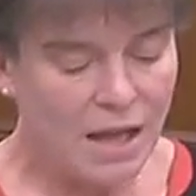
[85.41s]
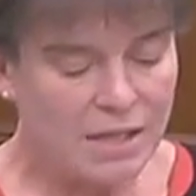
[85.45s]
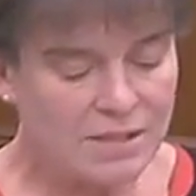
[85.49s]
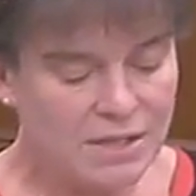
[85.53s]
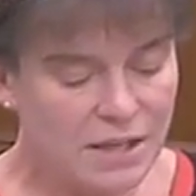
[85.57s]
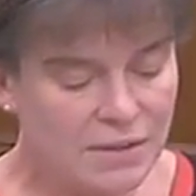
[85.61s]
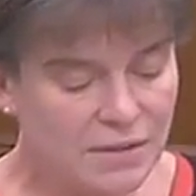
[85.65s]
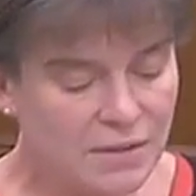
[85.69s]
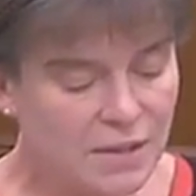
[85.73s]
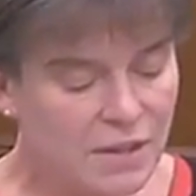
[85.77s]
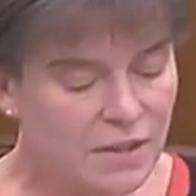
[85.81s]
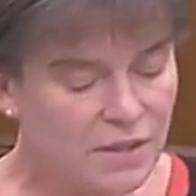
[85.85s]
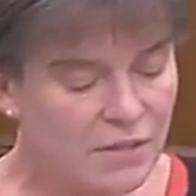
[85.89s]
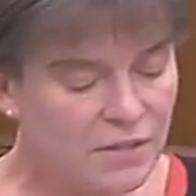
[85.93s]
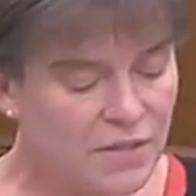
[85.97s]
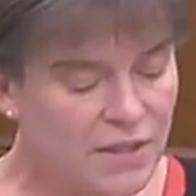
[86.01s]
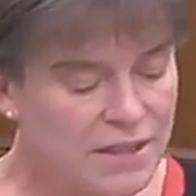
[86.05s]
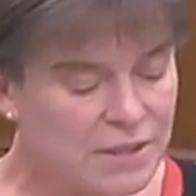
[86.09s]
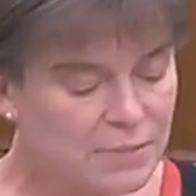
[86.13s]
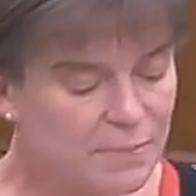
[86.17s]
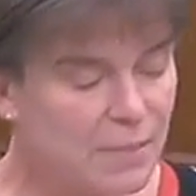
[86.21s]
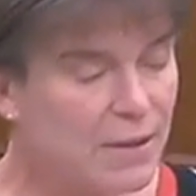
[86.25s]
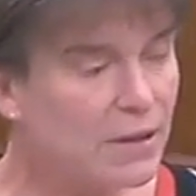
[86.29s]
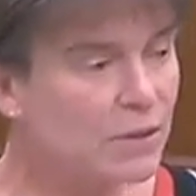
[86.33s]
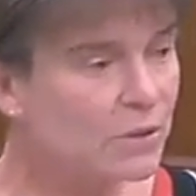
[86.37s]
So
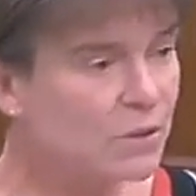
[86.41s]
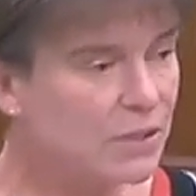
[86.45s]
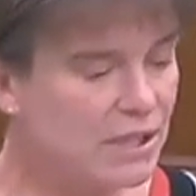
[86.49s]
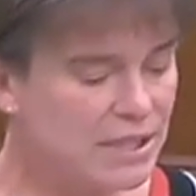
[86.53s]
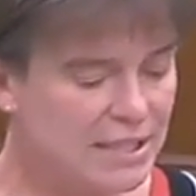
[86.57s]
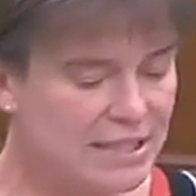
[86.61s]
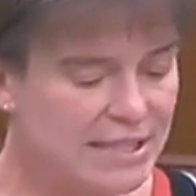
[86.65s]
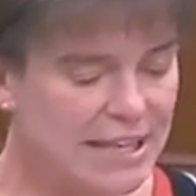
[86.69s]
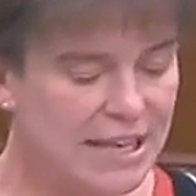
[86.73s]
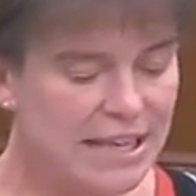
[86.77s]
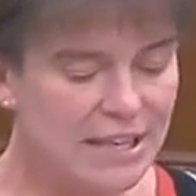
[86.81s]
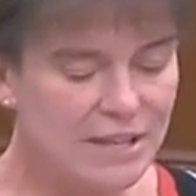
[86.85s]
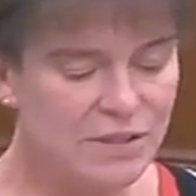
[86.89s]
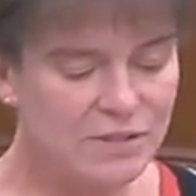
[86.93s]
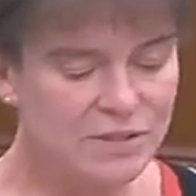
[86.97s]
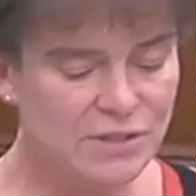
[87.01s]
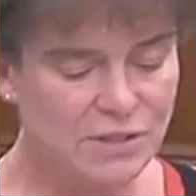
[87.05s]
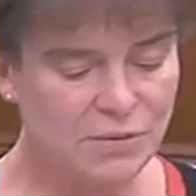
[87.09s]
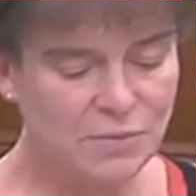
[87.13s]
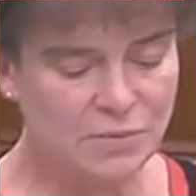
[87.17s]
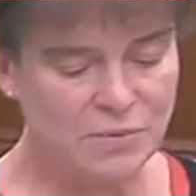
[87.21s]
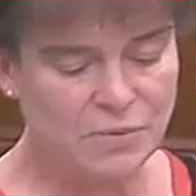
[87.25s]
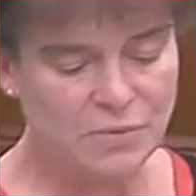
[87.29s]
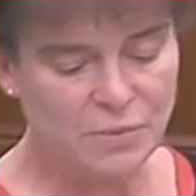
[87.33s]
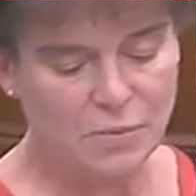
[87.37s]
this bill continues
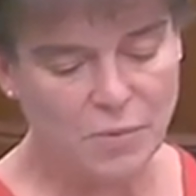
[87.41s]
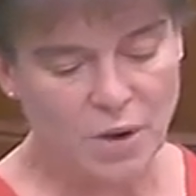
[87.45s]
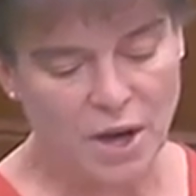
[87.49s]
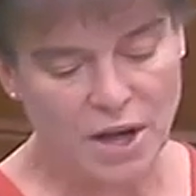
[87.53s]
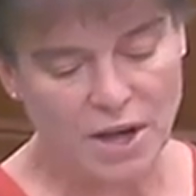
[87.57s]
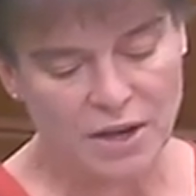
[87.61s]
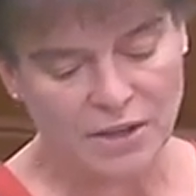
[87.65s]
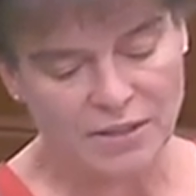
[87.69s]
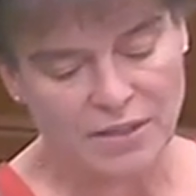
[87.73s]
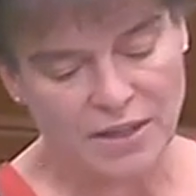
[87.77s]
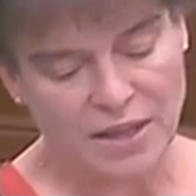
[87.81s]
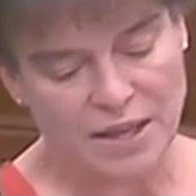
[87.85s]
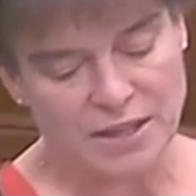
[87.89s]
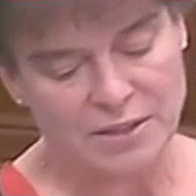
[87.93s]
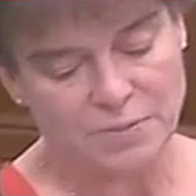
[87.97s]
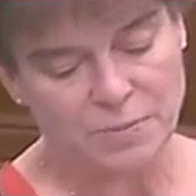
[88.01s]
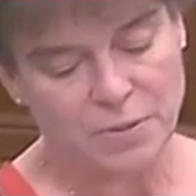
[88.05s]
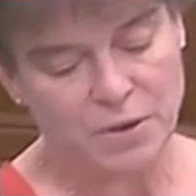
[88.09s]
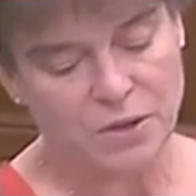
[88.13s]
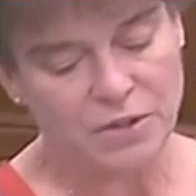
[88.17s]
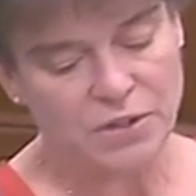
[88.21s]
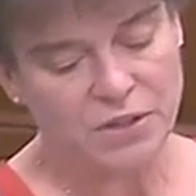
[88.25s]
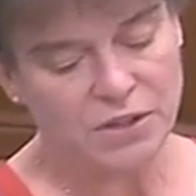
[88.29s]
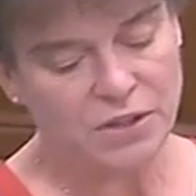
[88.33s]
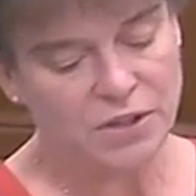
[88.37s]
the work that has
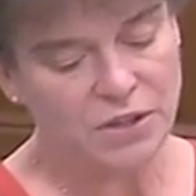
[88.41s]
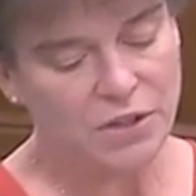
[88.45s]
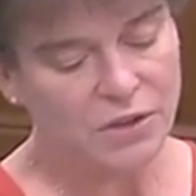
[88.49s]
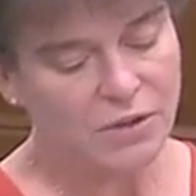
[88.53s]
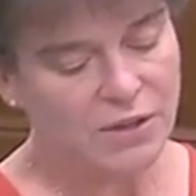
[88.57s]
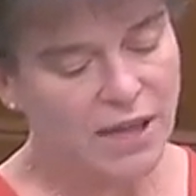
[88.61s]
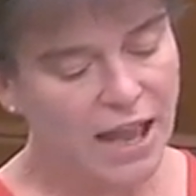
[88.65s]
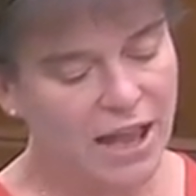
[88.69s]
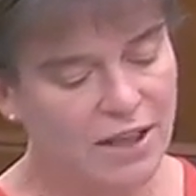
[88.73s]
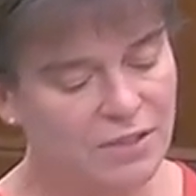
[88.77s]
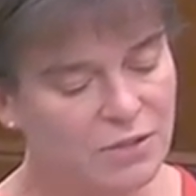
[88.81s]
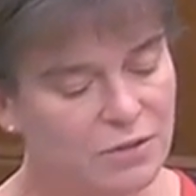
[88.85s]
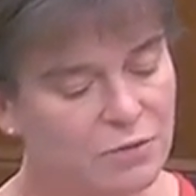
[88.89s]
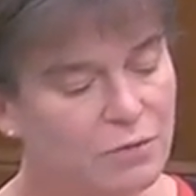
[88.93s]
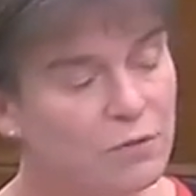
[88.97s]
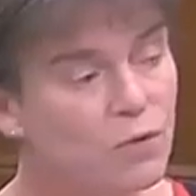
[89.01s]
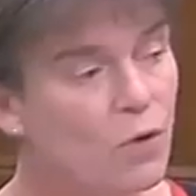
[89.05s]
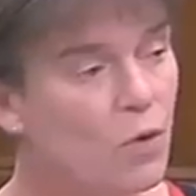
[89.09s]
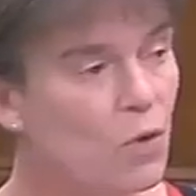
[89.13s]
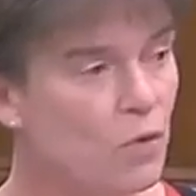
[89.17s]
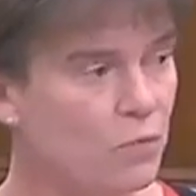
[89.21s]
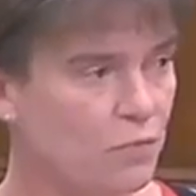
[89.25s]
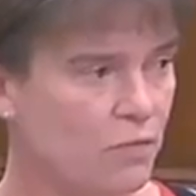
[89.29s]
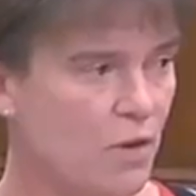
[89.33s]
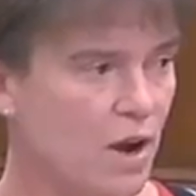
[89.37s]
put the UK at the
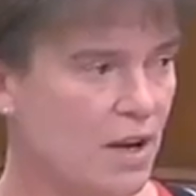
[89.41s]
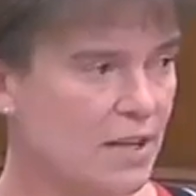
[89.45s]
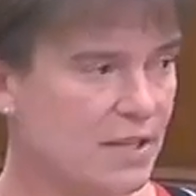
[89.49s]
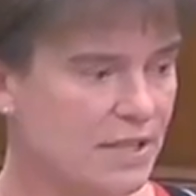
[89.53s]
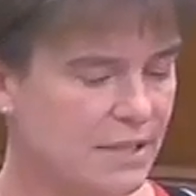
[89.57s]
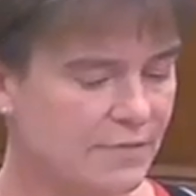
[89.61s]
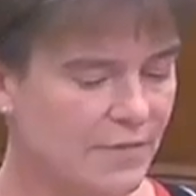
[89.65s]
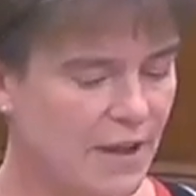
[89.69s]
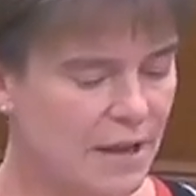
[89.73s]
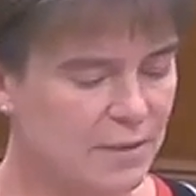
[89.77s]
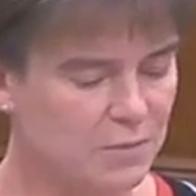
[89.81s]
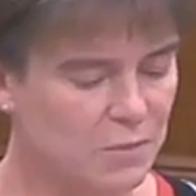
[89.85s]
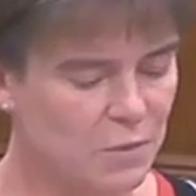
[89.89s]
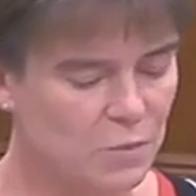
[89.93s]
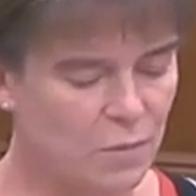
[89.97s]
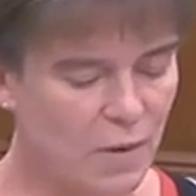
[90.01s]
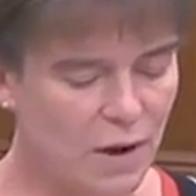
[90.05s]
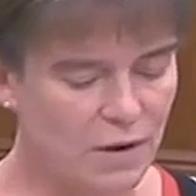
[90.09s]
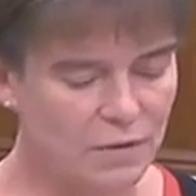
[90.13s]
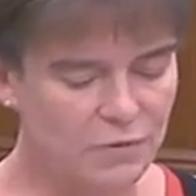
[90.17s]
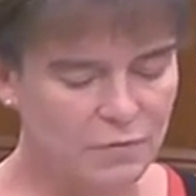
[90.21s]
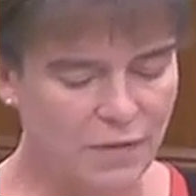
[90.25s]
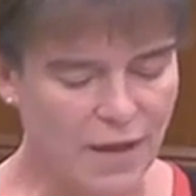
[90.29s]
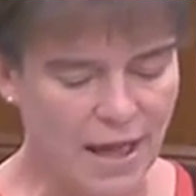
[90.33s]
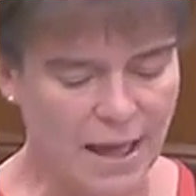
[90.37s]
forefront of animal
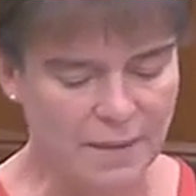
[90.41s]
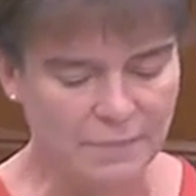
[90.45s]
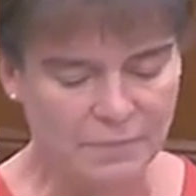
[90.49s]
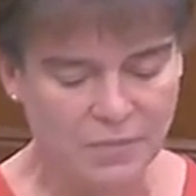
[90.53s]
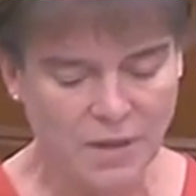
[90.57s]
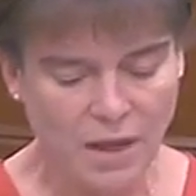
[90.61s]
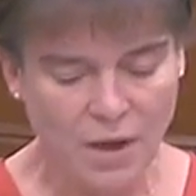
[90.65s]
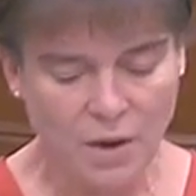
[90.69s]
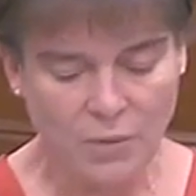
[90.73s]
welfare.